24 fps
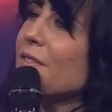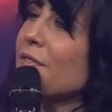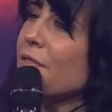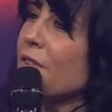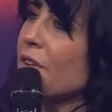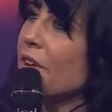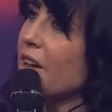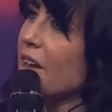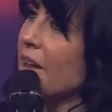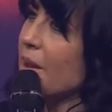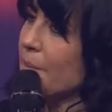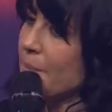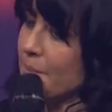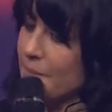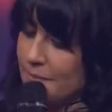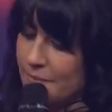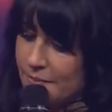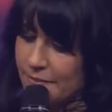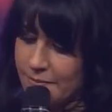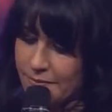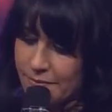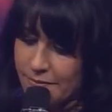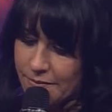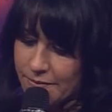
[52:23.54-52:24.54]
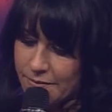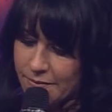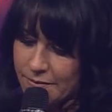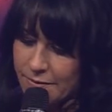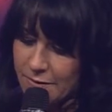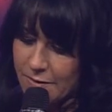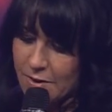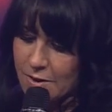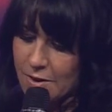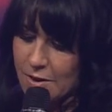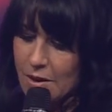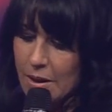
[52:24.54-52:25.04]
for him.
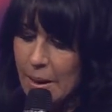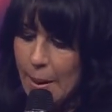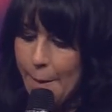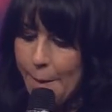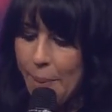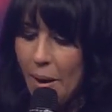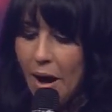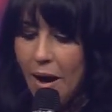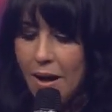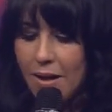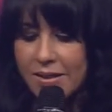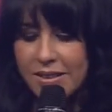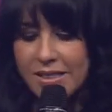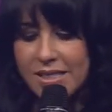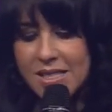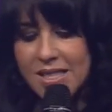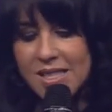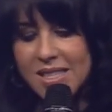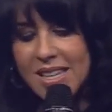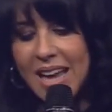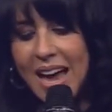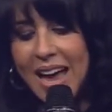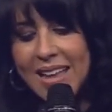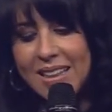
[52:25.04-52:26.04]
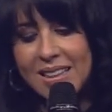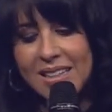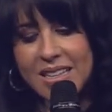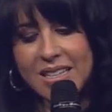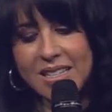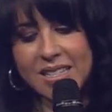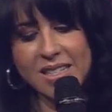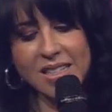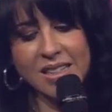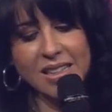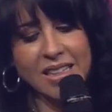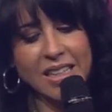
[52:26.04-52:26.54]
Paul and
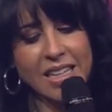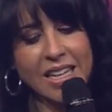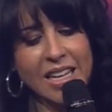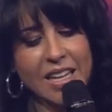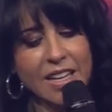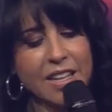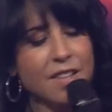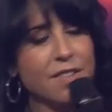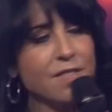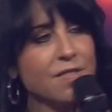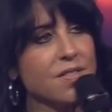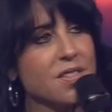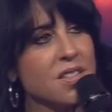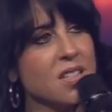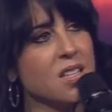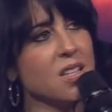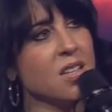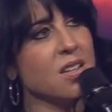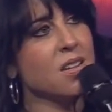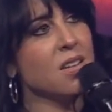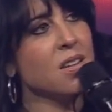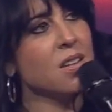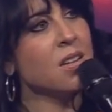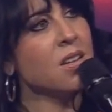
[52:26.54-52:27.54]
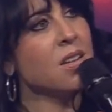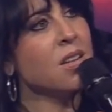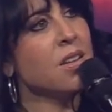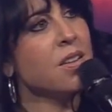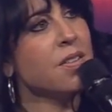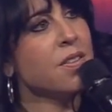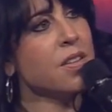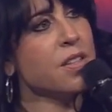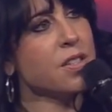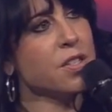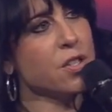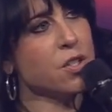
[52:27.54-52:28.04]
Silas lived
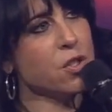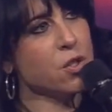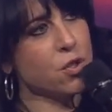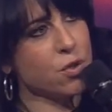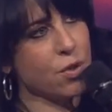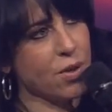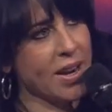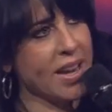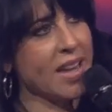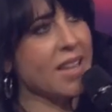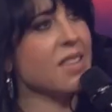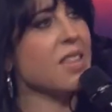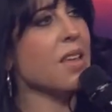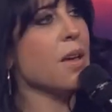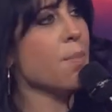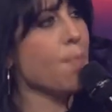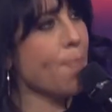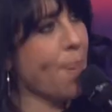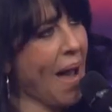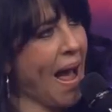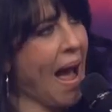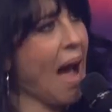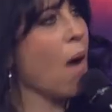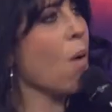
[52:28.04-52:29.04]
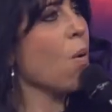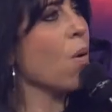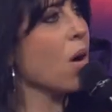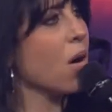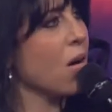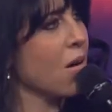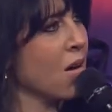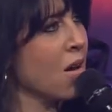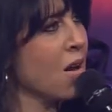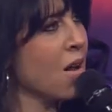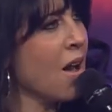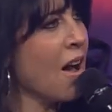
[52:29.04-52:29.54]
the strength and
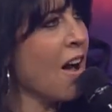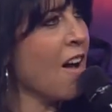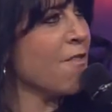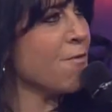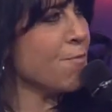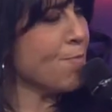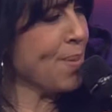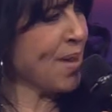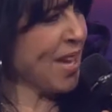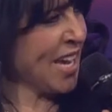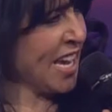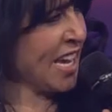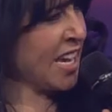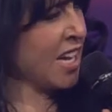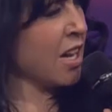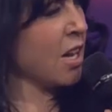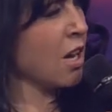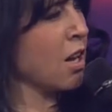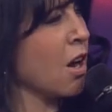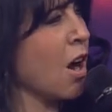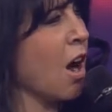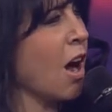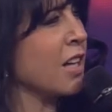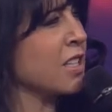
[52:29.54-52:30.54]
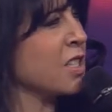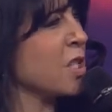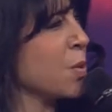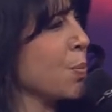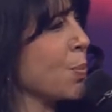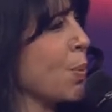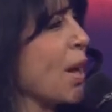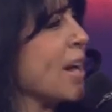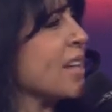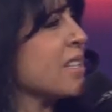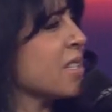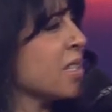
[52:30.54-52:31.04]
power of being in God's
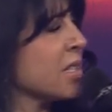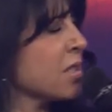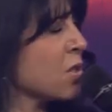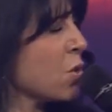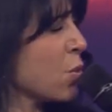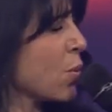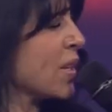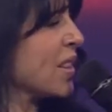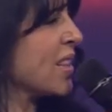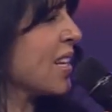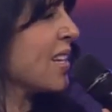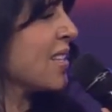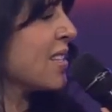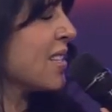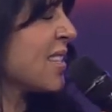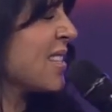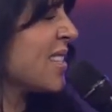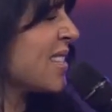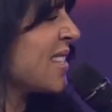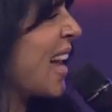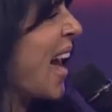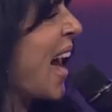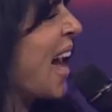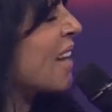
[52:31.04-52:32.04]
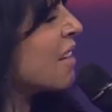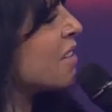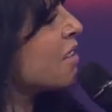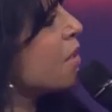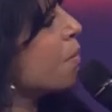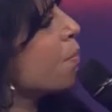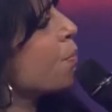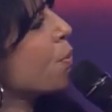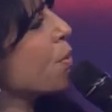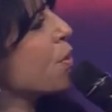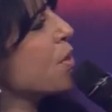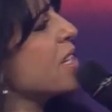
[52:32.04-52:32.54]
presence when they sat in
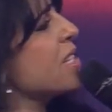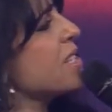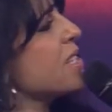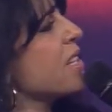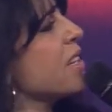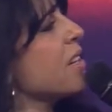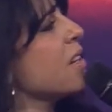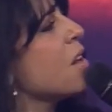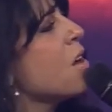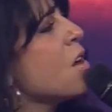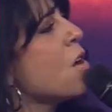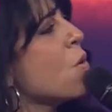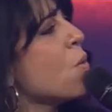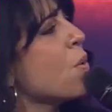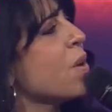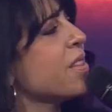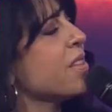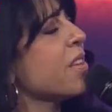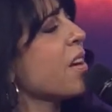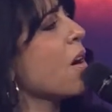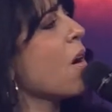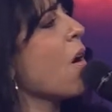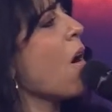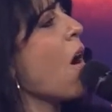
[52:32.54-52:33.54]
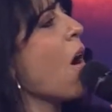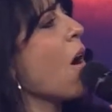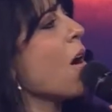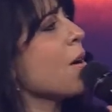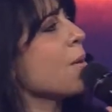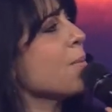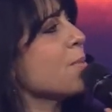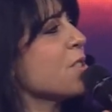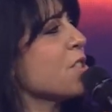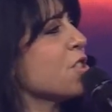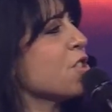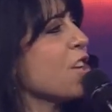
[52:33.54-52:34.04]
a prison with their
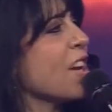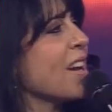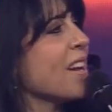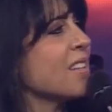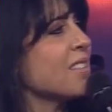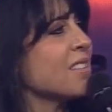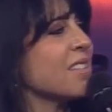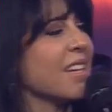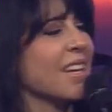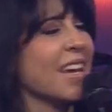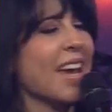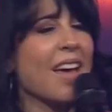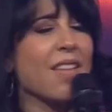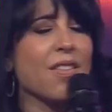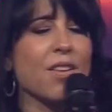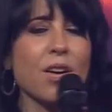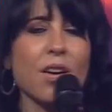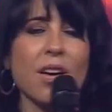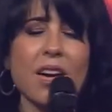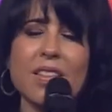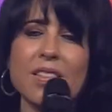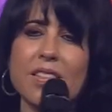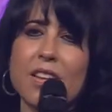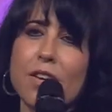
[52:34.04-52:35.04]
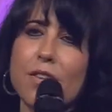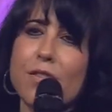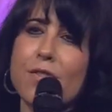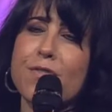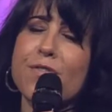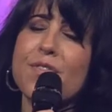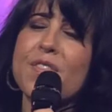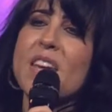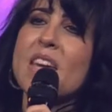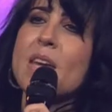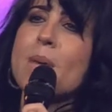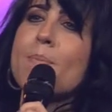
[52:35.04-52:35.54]
arms chained together and their
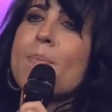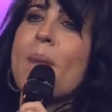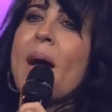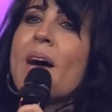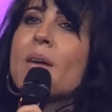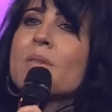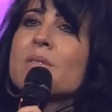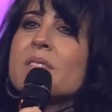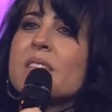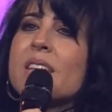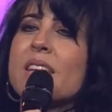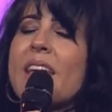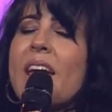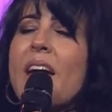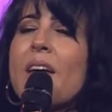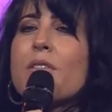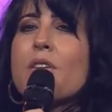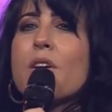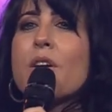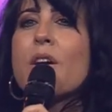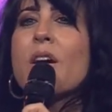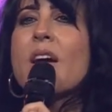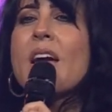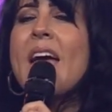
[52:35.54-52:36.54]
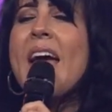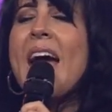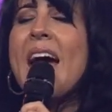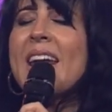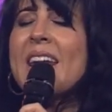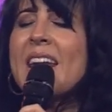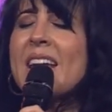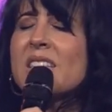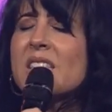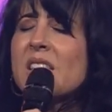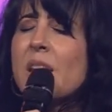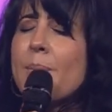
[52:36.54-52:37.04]
feet bound together.
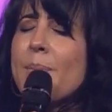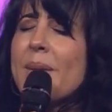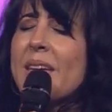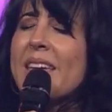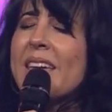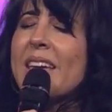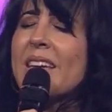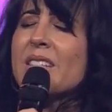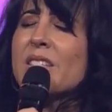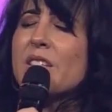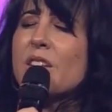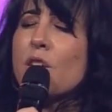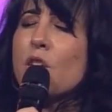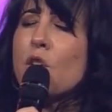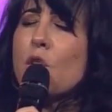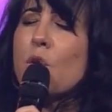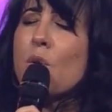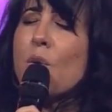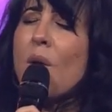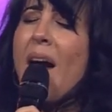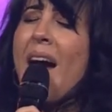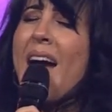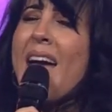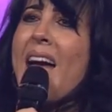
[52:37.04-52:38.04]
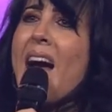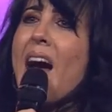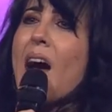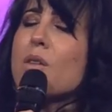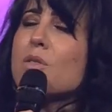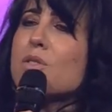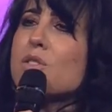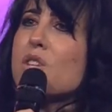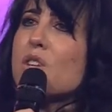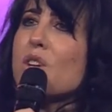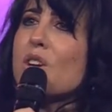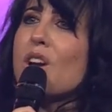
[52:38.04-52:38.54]
And as they begin to cry
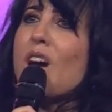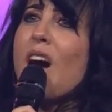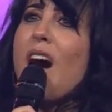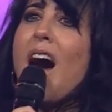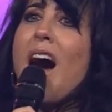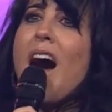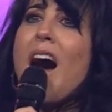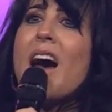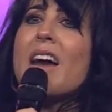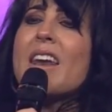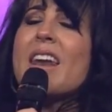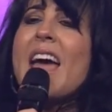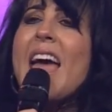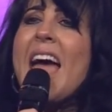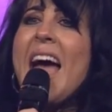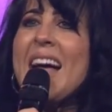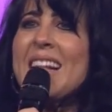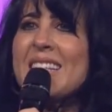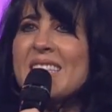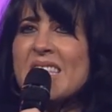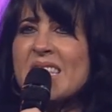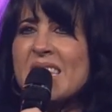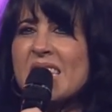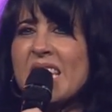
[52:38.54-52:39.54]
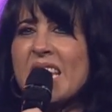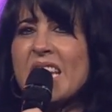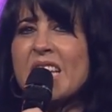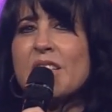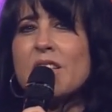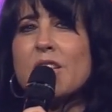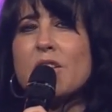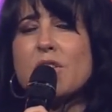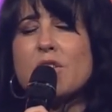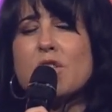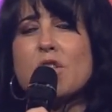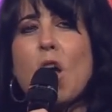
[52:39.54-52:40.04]
out to God and
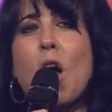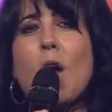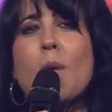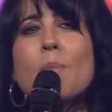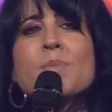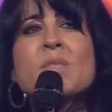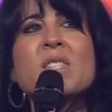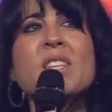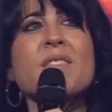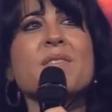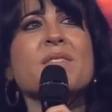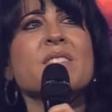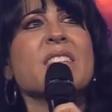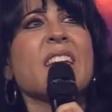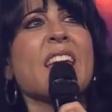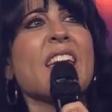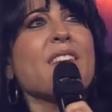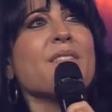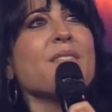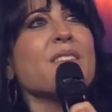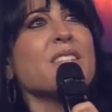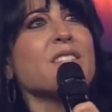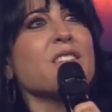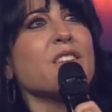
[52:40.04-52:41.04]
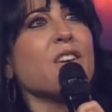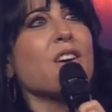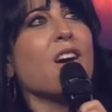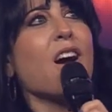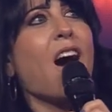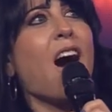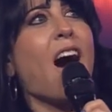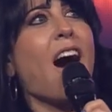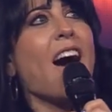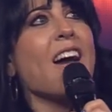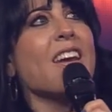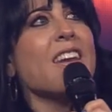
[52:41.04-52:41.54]
sing the Psalms of David to
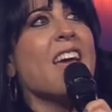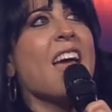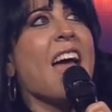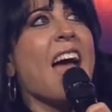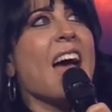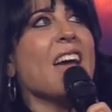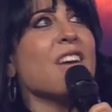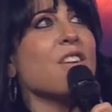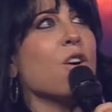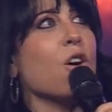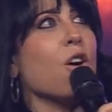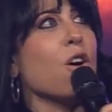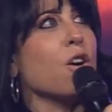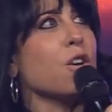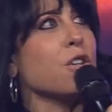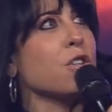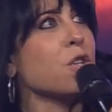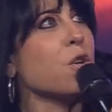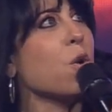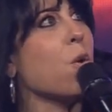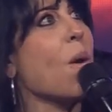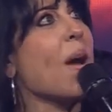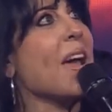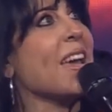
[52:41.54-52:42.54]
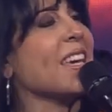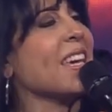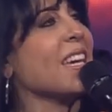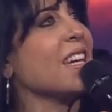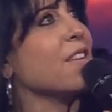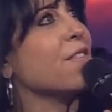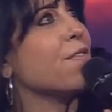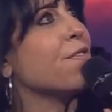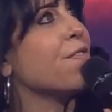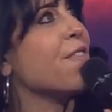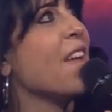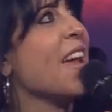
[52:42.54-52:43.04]
God, an earthquake
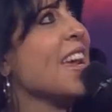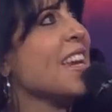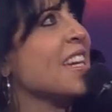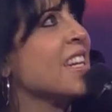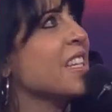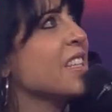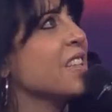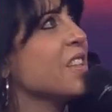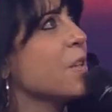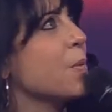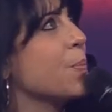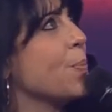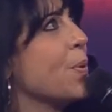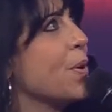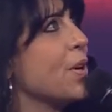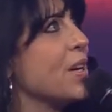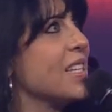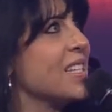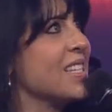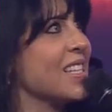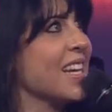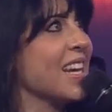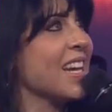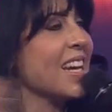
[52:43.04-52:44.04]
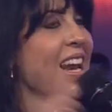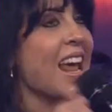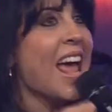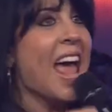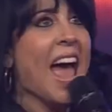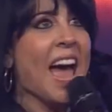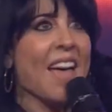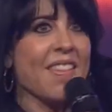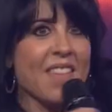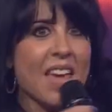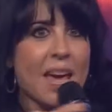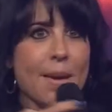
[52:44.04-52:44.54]
invaded the prison
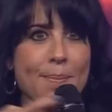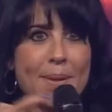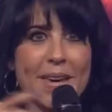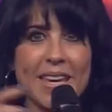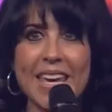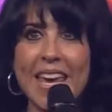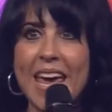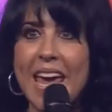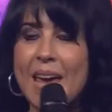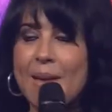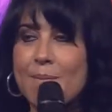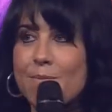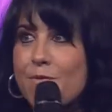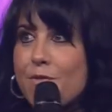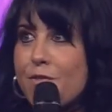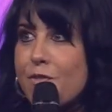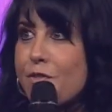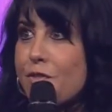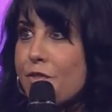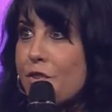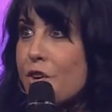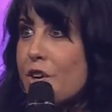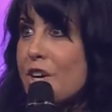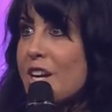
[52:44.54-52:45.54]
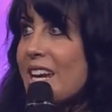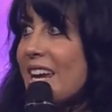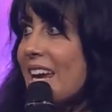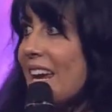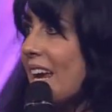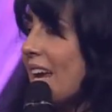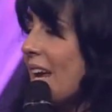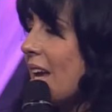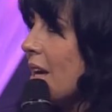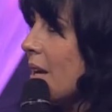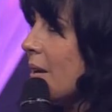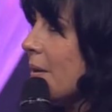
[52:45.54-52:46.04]
and they became
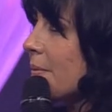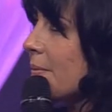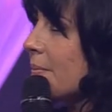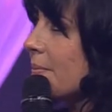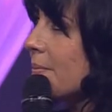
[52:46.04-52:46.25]
free.